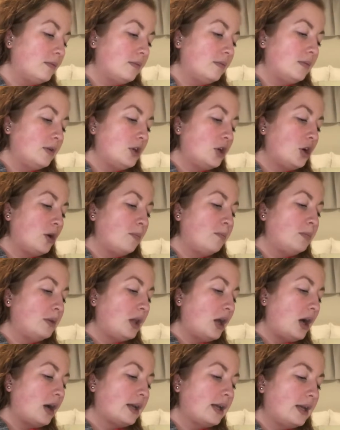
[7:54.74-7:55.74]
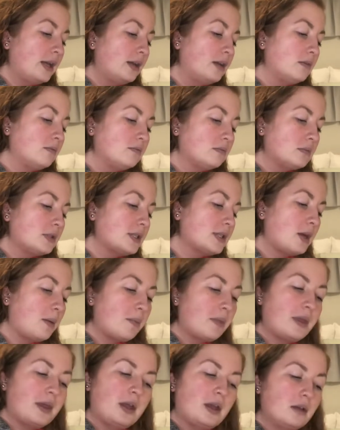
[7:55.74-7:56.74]
You're blocking
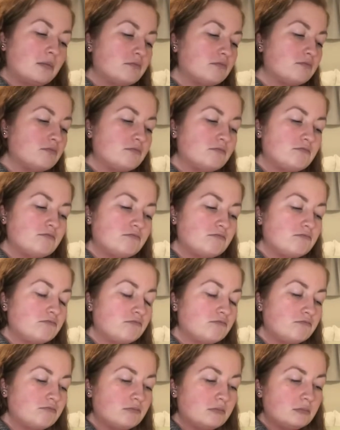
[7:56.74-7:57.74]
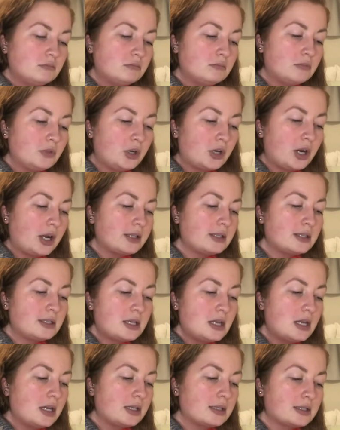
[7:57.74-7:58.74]
something. You're not
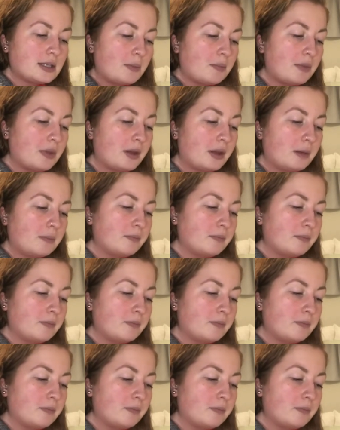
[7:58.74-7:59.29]
seeing something.